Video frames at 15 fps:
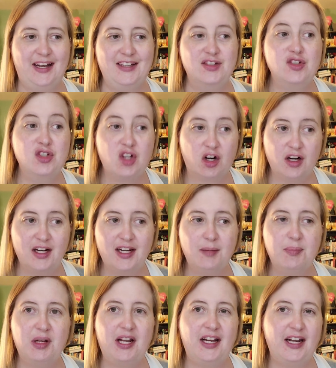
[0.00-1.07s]
I started
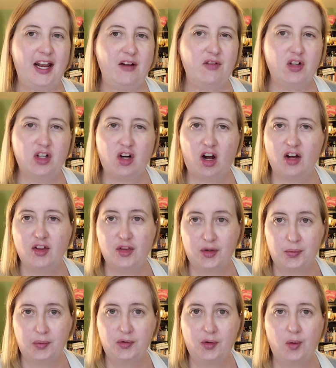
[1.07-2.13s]
it, but I never got
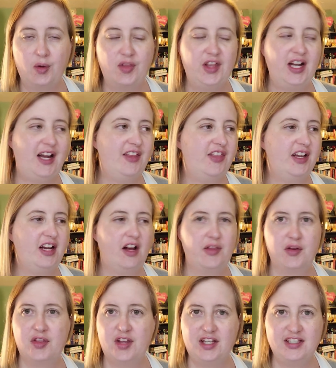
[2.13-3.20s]
through the whole thing. I think
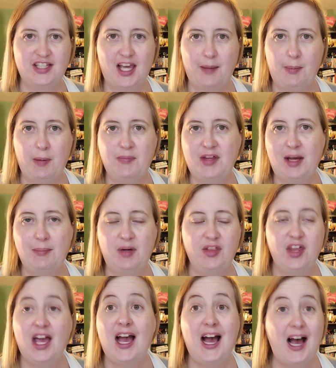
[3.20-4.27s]
other things came up that
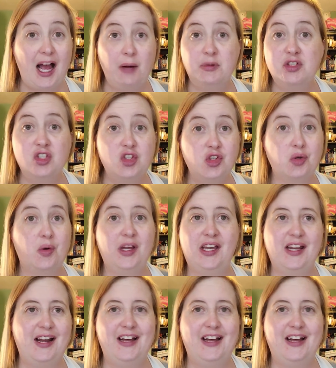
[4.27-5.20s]
month. I was enjoying it.